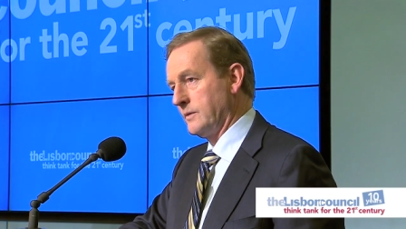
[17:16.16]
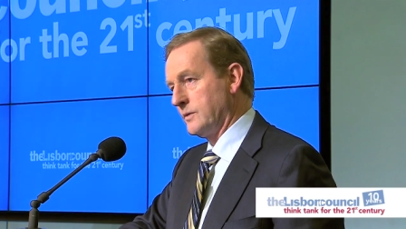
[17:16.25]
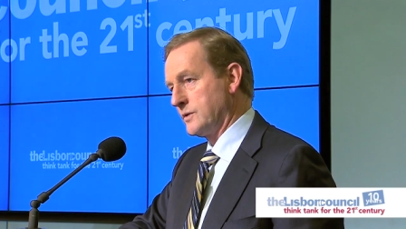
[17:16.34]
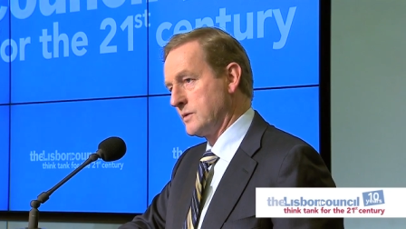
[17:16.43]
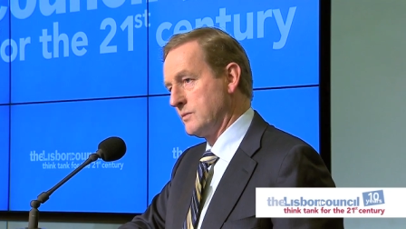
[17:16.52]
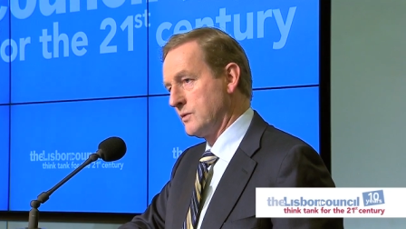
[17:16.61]

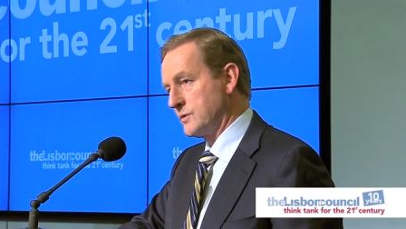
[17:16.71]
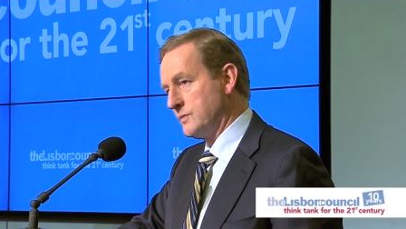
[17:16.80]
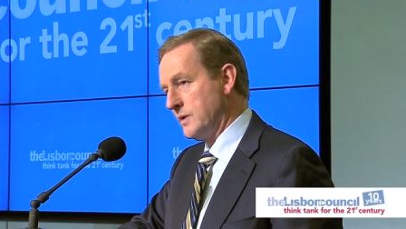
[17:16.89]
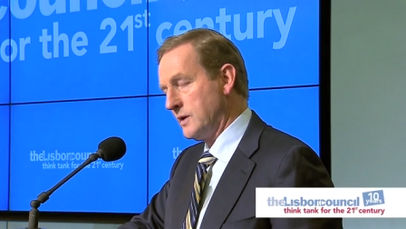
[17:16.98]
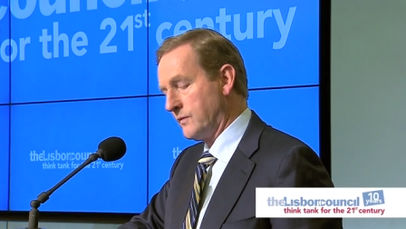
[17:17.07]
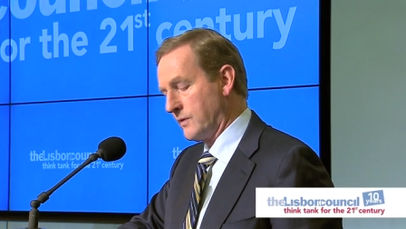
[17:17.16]
which is the most
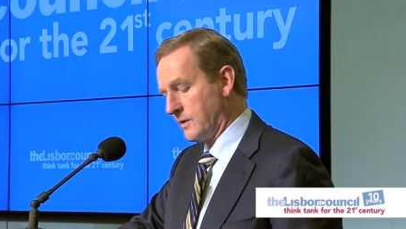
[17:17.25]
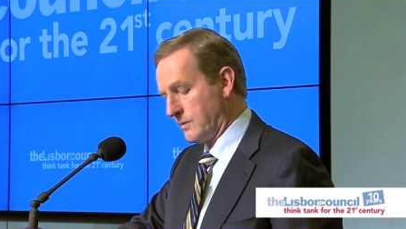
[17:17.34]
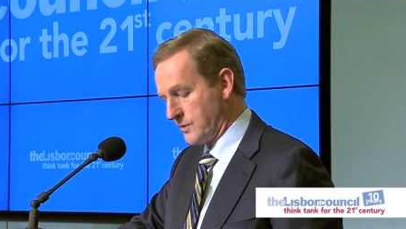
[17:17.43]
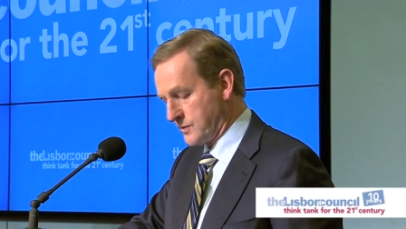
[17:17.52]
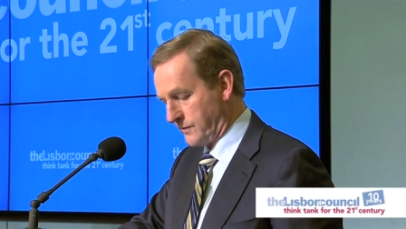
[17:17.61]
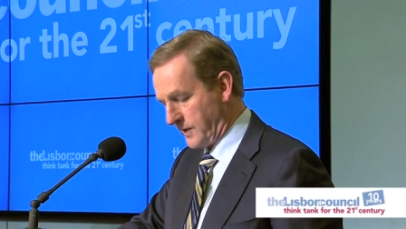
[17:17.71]
meaningful and the
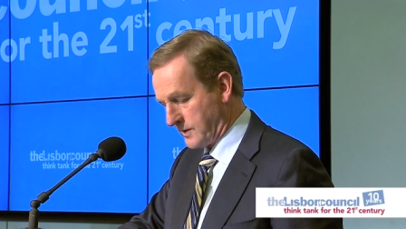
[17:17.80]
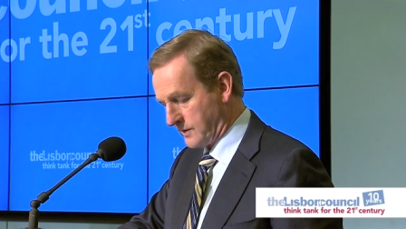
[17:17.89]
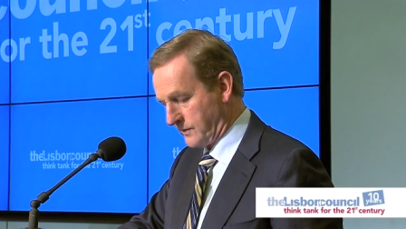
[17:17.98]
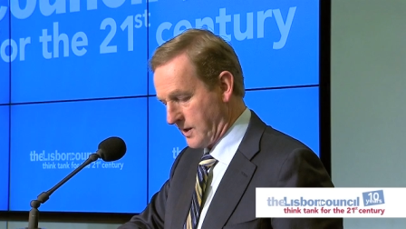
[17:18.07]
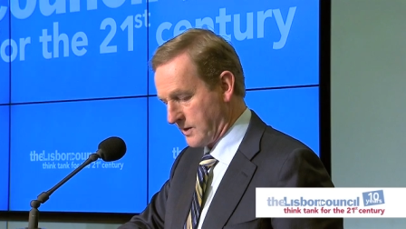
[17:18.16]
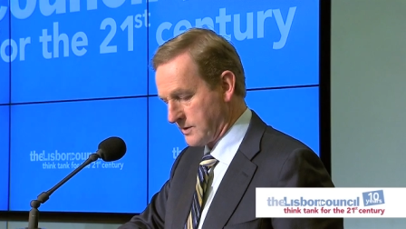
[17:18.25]
most
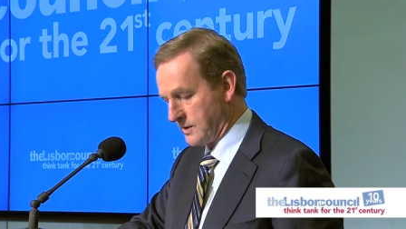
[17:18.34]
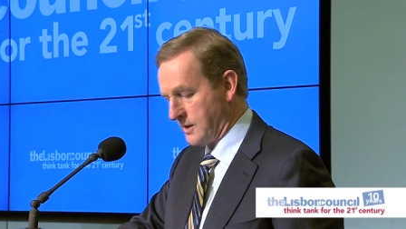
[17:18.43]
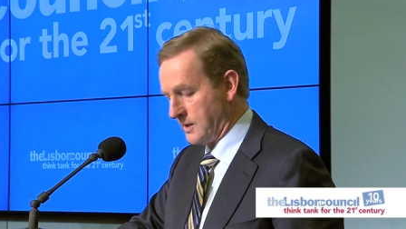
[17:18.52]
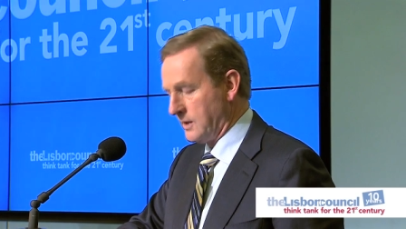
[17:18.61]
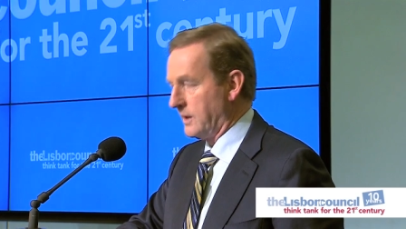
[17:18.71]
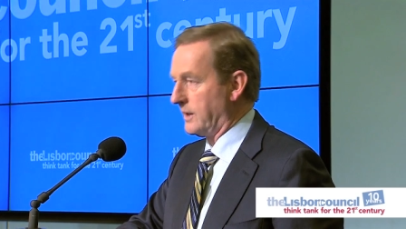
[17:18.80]
effective yet,
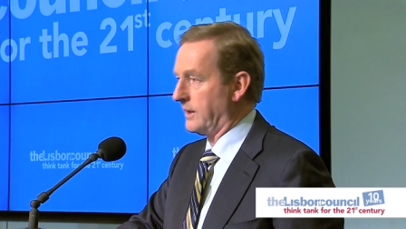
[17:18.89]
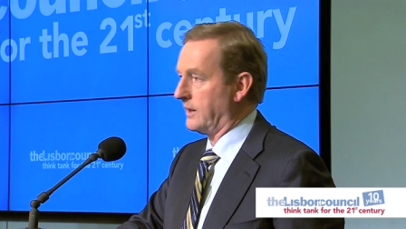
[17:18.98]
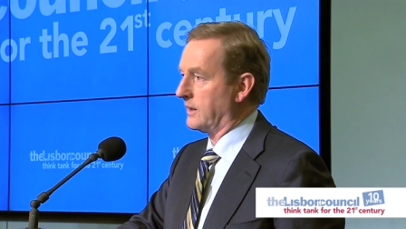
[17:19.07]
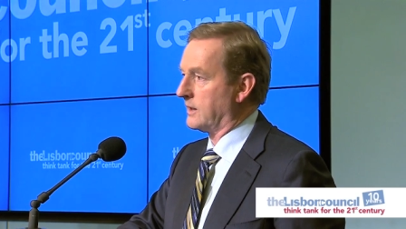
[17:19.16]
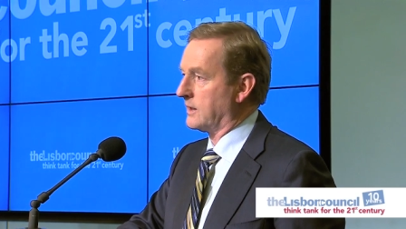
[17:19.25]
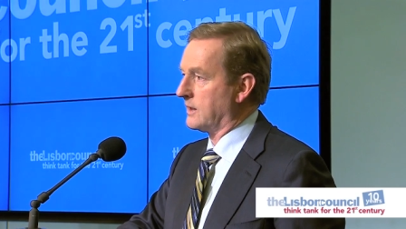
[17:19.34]

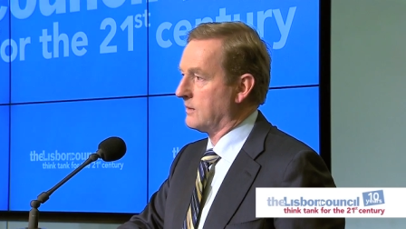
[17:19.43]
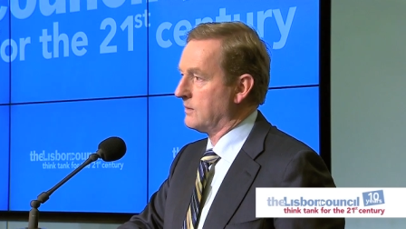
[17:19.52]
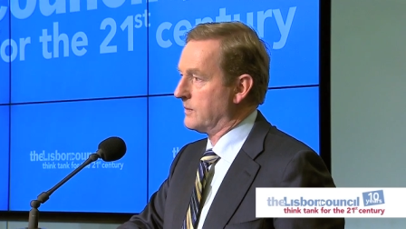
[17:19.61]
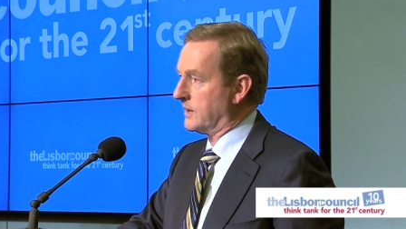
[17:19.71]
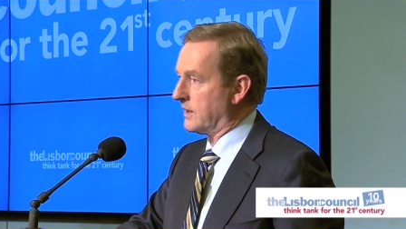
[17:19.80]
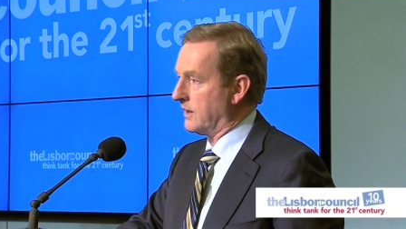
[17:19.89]

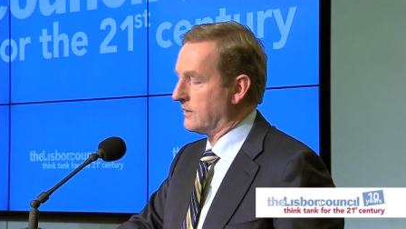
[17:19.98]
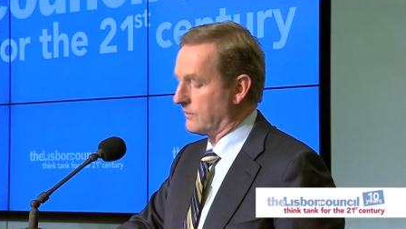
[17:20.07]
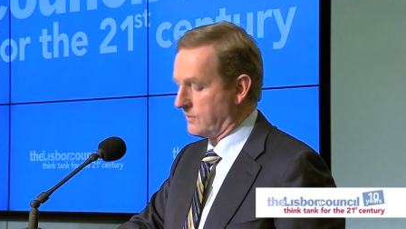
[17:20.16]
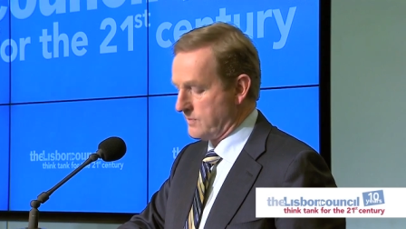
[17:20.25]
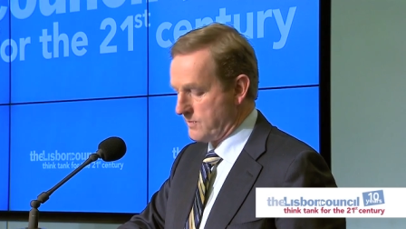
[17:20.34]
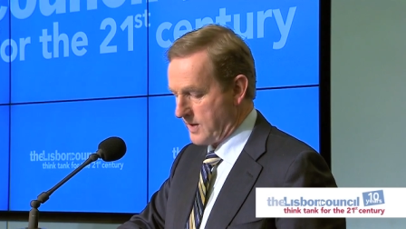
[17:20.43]
will be carried
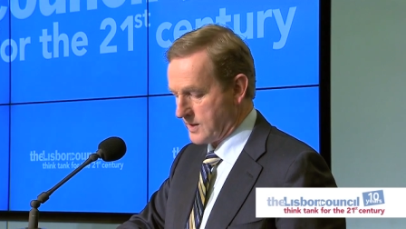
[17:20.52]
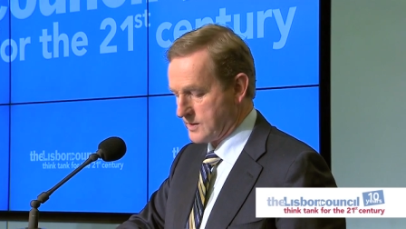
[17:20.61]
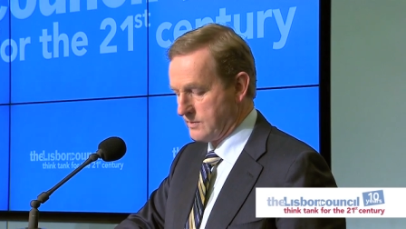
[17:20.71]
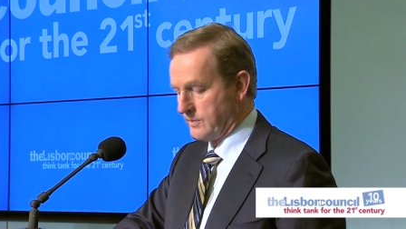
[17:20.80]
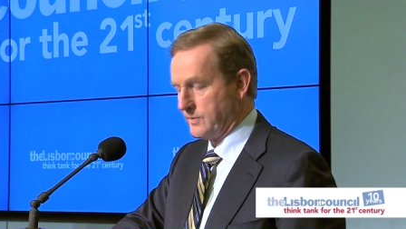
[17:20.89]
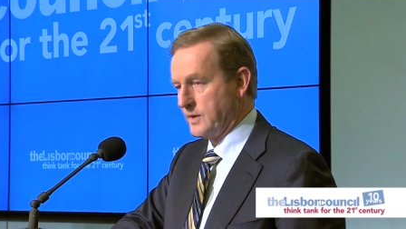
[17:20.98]
out with
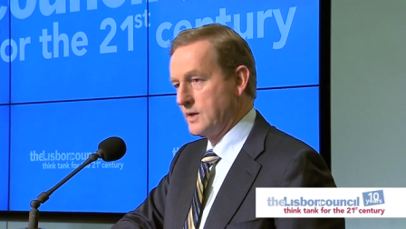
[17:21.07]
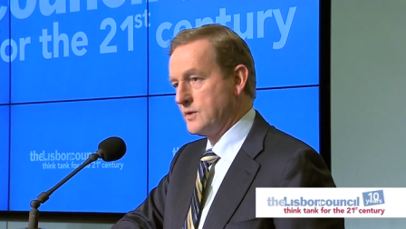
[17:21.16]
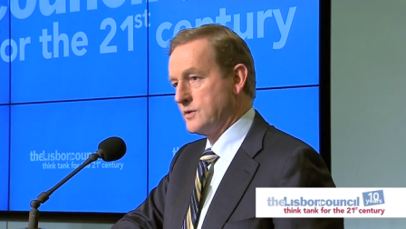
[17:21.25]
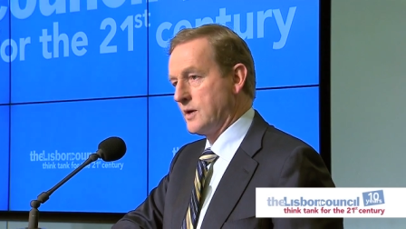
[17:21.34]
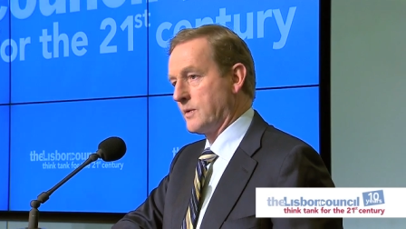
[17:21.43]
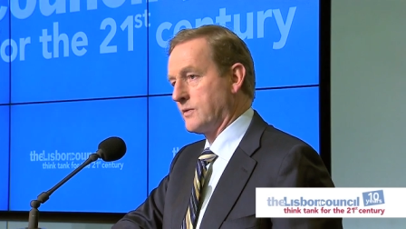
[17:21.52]
maximum
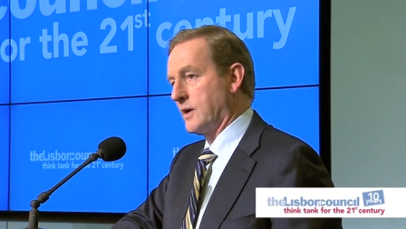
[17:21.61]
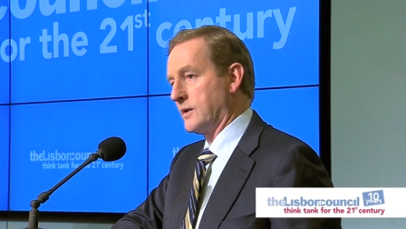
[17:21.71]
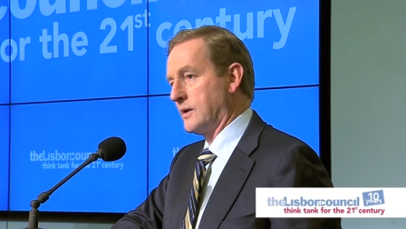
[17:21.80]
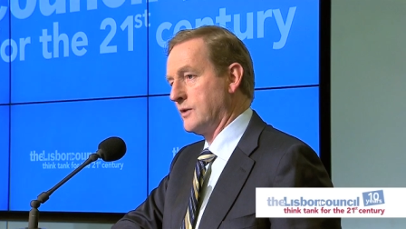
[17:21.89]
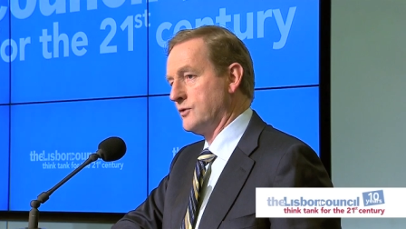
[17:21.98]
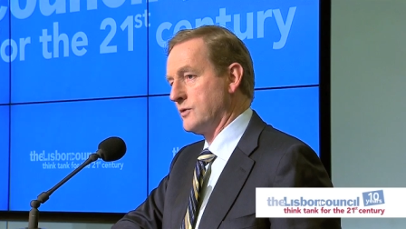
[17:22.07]

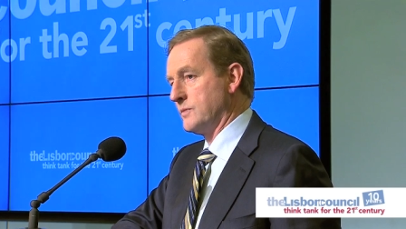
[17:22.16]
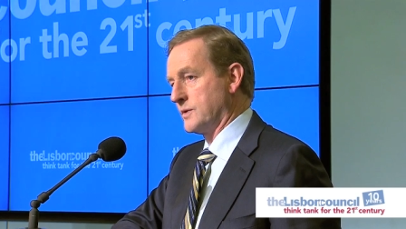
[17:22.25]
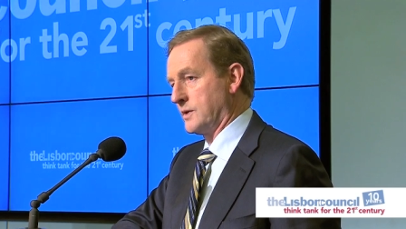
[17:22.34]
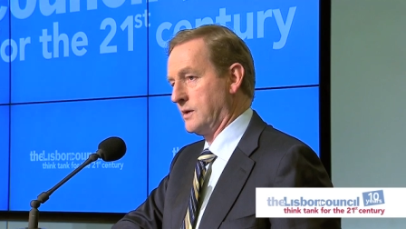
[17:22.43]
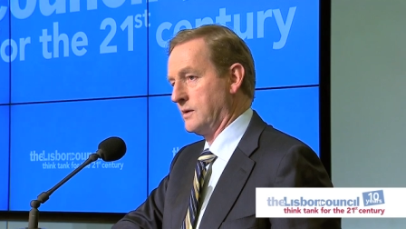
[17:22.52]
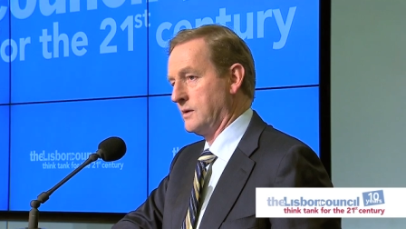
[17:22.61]
democratic
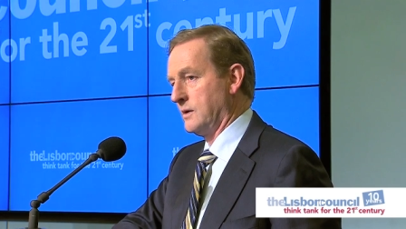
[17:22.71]
legitimacy.